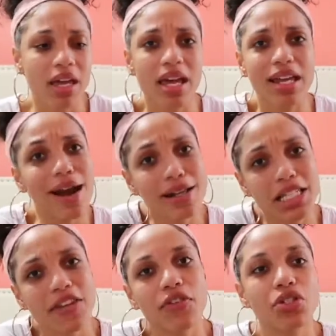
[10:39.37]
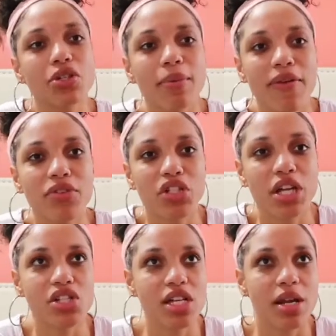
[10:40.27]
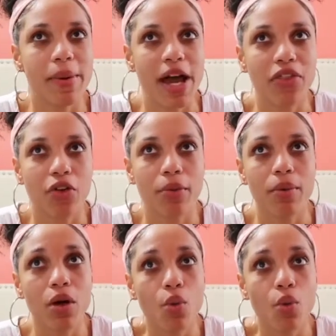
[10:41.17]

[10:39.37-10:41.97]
And honestly, if you do end up having to change it in a bathroom,